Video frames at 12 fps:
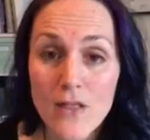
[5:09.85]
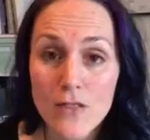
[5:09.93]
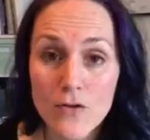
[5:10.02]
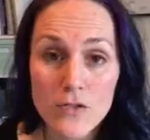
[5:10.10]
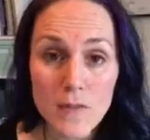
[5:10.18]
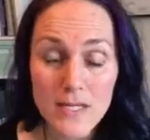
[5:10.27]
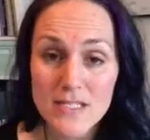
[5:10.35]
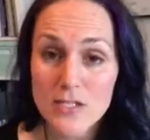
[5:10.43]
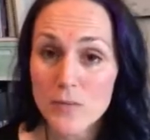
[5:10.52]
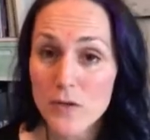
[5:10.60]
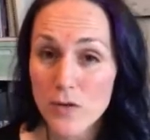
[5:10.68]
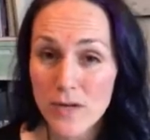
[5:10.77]
Those might
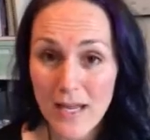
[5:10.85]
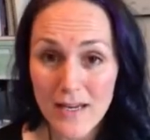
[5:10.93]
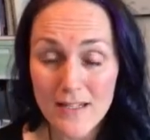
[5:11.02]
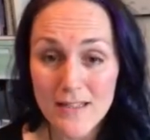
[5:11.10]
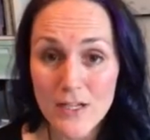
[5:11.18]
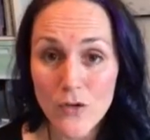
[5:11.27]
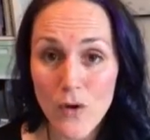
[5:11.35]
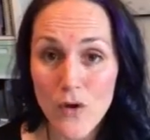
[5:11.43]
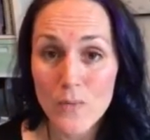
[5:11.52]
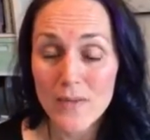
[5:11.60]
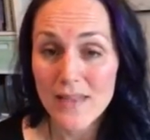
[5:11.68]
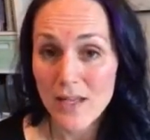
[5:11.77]
still be organically
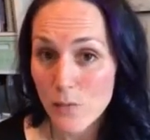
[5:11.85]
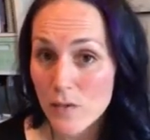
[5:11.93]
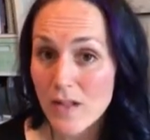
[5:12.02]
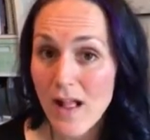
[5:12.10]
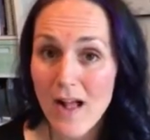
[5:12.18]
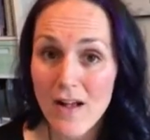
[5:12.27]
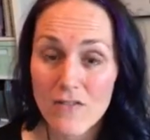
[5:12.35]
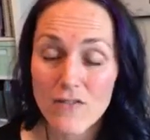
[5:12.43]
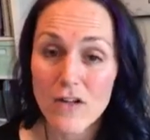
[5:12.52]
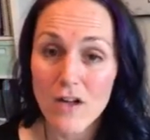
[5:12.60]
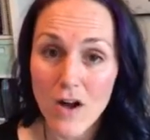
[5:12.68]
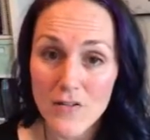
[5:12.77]
grown, but they will have
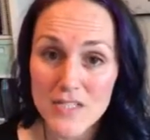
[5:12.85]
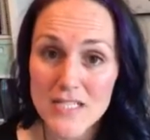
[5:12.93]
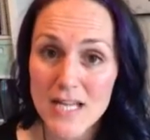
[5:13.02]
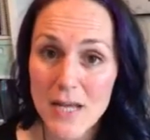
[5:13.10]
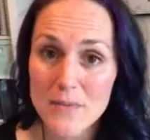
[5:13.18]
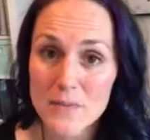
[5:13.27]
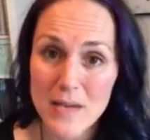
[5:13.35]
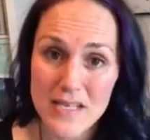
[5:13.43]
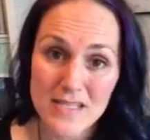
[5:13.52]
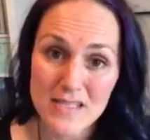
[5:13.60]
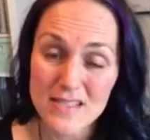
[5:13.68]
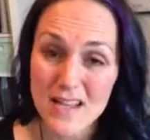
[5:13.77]
oftentimes
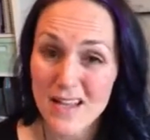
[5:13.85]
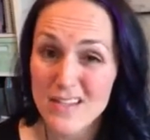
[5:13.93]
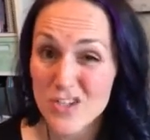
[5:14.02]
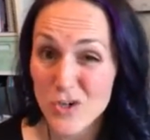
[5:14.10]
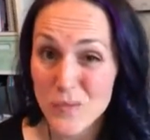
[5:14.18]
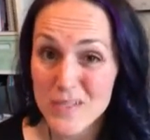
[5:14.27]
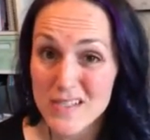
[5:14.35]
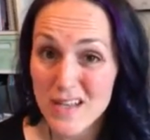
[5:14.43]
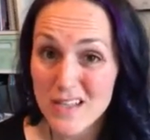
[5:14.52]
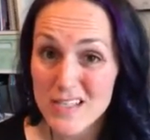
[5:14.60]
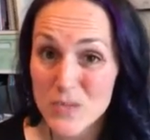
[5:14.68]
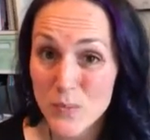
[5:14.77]
pesticides,
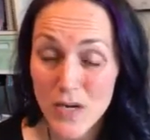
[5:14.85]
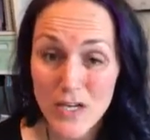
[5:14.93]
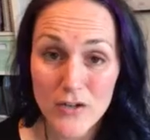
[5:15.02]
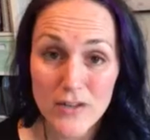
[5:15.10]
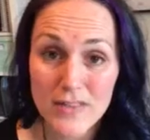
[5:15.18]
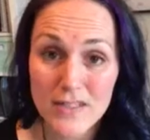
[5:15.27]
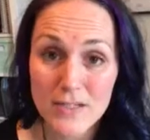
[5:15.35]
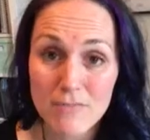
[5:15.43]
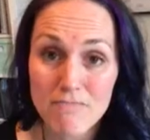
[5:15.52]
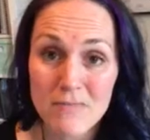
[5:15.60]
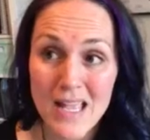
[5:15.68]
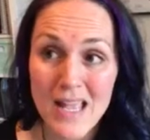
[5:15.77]
herbicides sprayed on
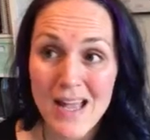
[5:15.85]
them.